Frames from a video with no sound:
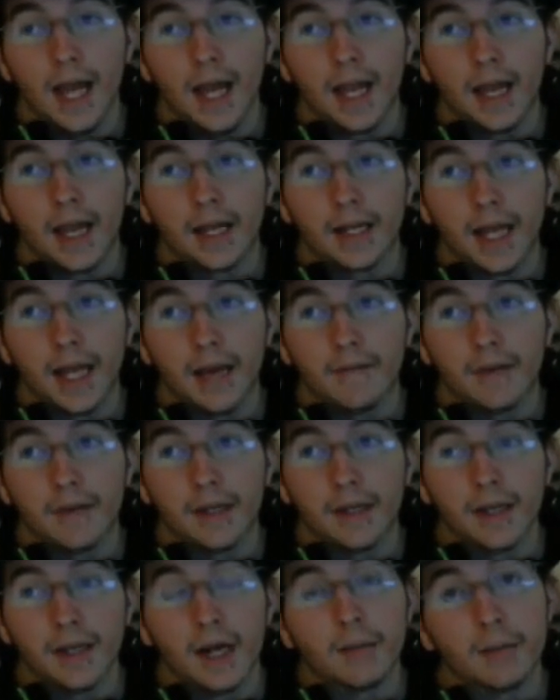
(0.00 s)
and
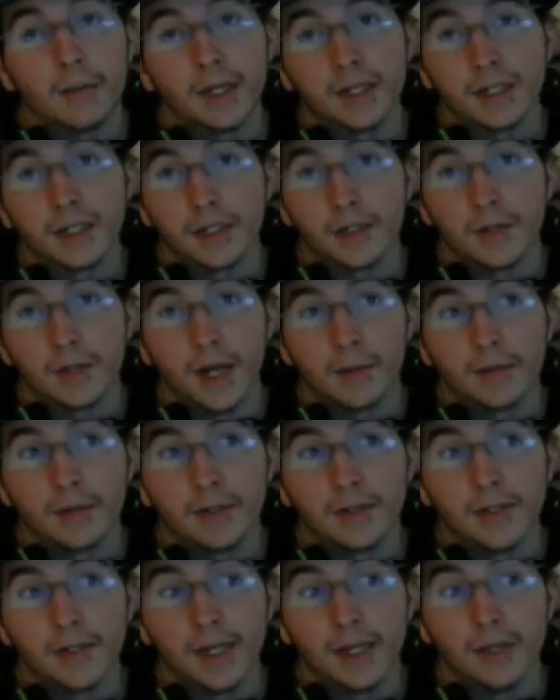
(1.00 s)
having complex
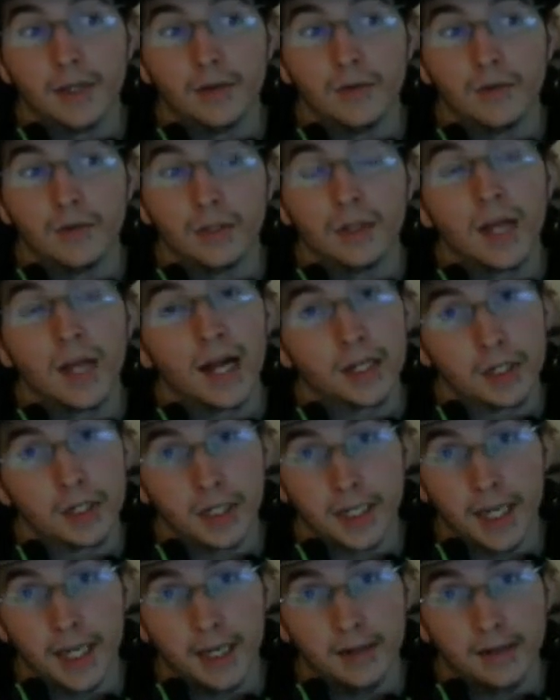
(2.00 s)
contraptions that use
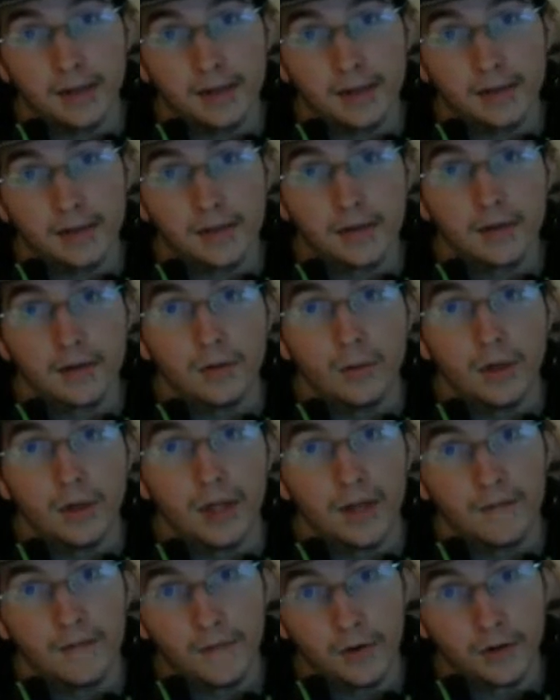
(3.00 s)
logic gates
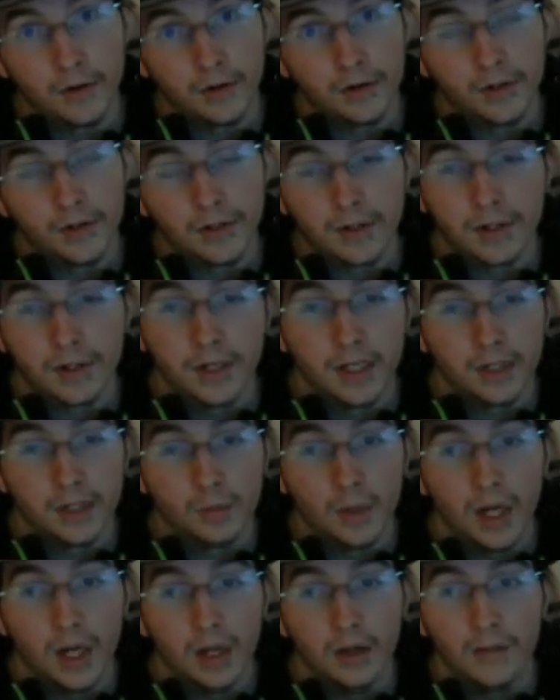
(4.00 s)
with inverters
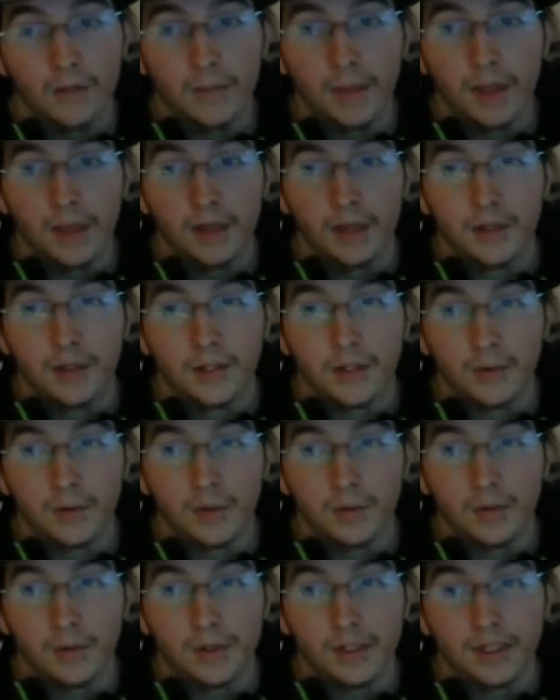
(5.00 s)
as well.
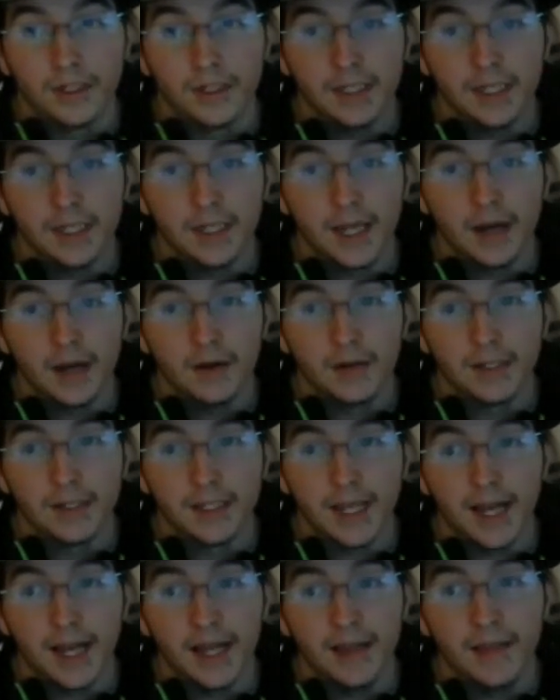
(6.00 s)
So seeing how
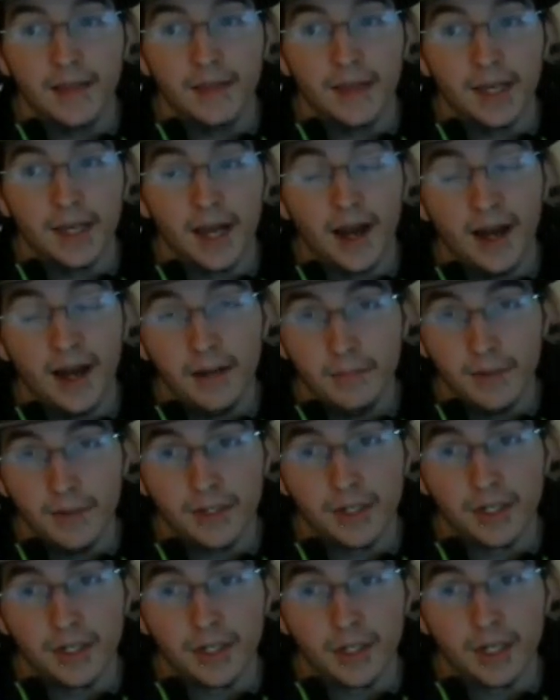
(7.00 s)
it's the on
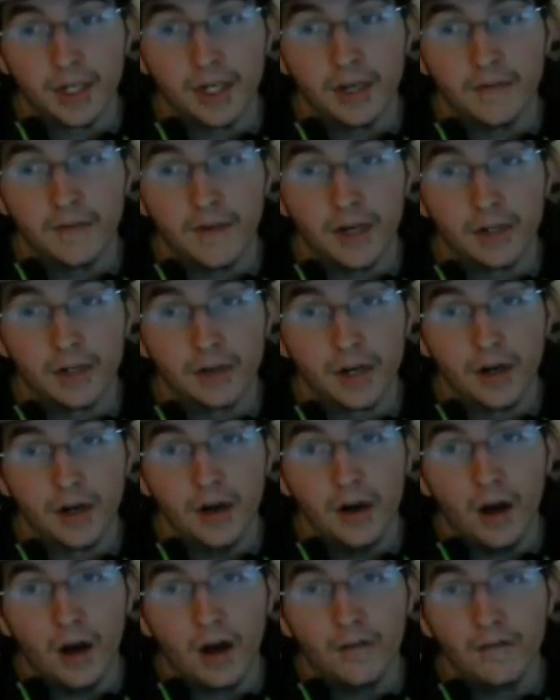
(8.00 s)
position, if I turn
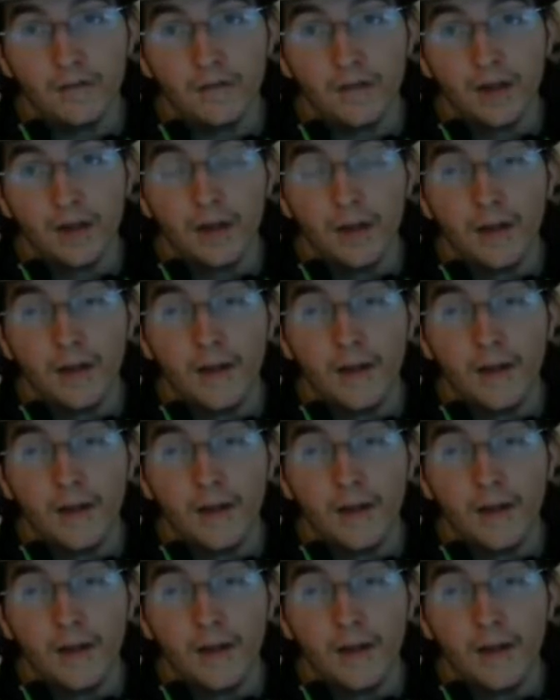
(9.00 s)
it off,